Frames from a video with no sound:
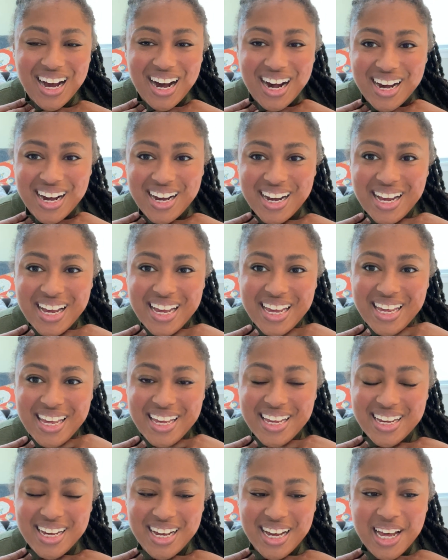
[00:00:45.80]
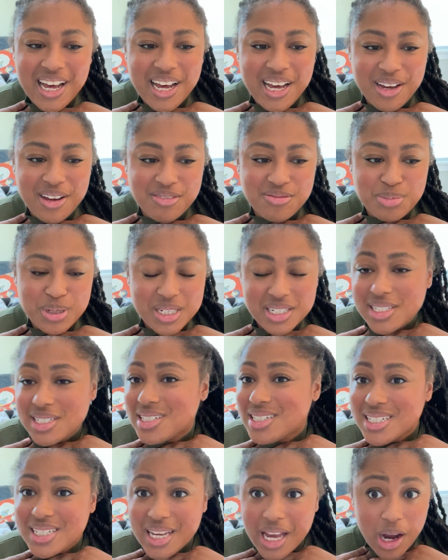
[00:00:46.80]
I have been
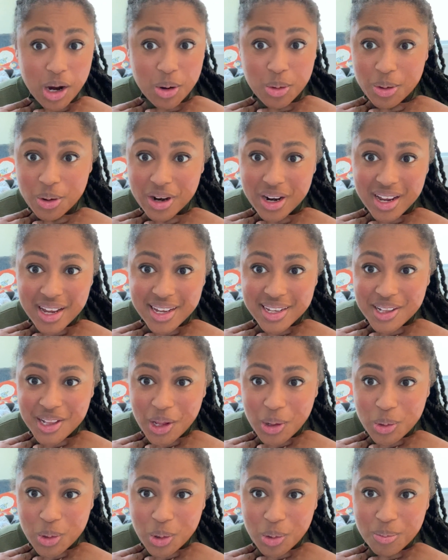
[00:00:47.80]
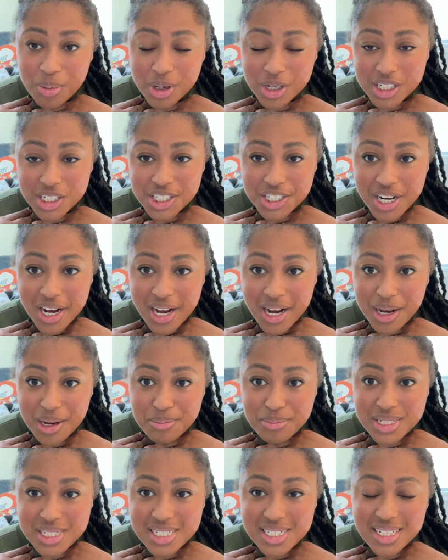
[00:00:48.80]
scouring local
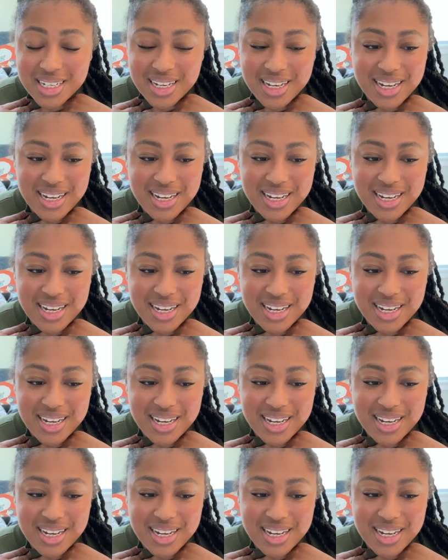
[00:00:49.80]
bookshops.